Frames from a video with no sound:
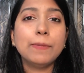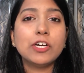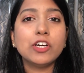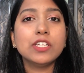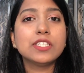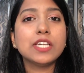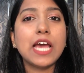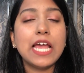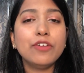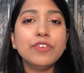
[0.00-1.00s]
because
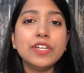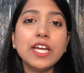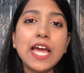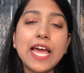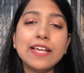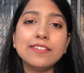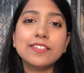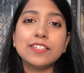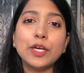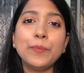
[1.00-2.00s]
aloe vera
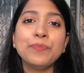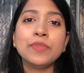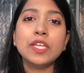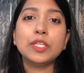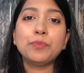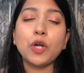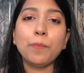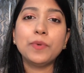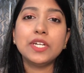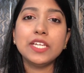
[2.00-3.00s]
has the
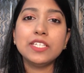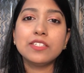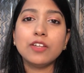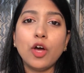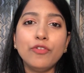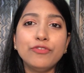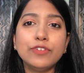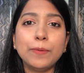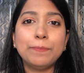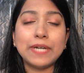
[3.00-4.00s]
properties of
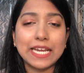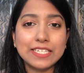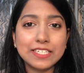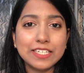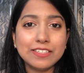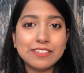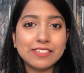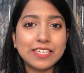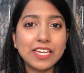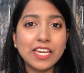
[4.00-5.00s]
brightening the
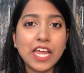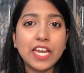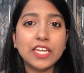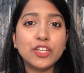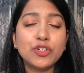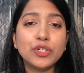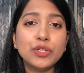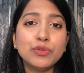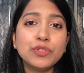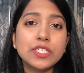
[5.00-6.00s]
skin and it
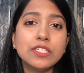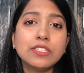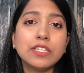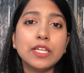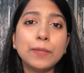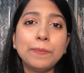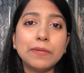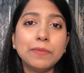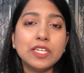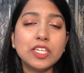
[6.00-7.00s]
reduces the
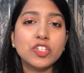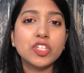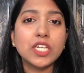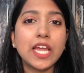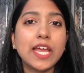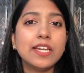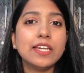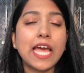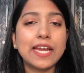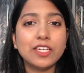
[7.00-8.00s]
pigmentation
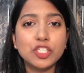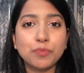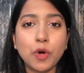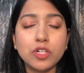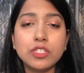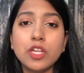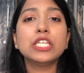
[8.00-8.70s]
and acne spots.